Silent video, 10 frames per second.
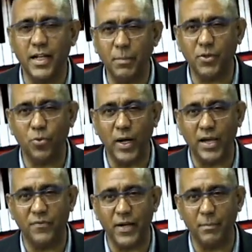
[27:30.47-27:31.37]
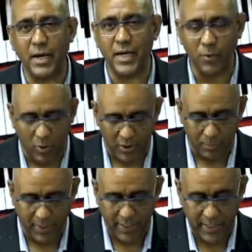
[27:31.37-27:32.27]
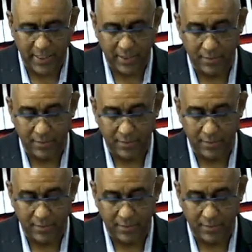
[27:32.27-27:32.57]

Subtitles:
bit too high for them and they want to play in D.